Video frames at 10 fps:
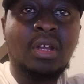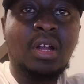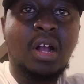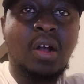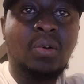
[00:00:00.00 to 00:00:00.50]

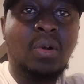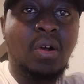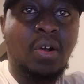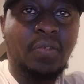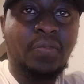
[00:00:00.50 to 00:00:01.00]
how
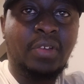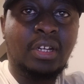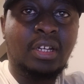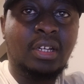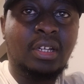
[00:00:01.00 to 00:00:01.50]

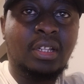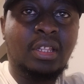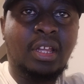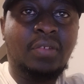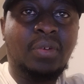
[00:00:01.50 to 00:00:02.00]
often
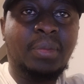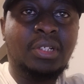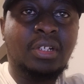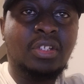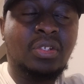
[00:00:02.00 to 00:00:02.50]
the
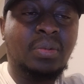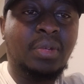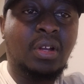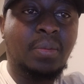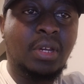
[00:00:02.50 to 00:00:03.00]
information needs to be
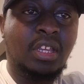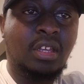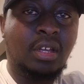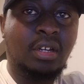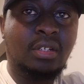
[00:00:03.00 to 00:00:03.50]

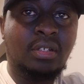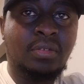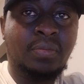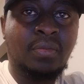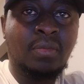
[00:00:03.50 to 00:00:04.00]
communicated.
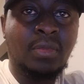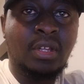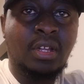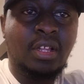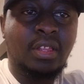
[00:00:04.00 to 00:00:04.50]

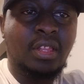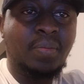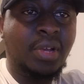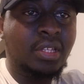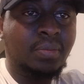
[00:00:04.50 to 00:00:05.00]
The
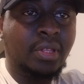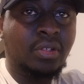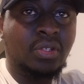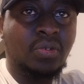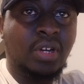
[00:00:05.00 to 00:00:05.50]
best
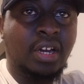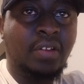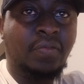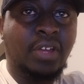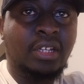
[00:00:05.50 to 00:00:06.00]
methods to run an
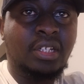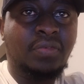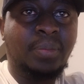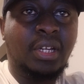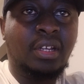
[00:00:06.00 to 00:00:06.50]
effective
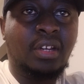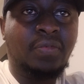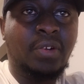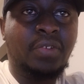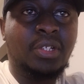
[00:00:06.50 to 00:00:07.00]
meeting
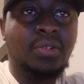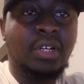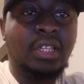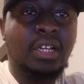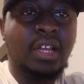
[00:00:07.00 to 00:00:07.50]
involve
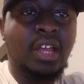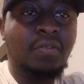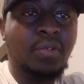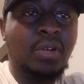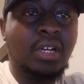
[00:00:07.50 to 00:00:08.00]
ensuring that
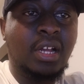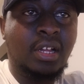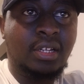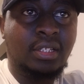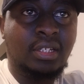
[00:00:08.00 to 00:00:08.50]
everyone
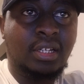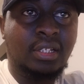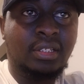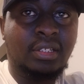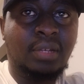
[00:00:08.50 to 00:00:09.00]

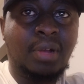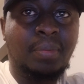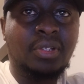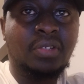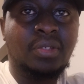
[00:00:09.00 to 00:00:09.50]
understands the
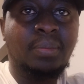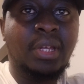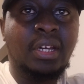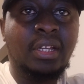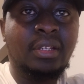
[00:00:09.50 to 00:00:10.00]
purpose of the meeting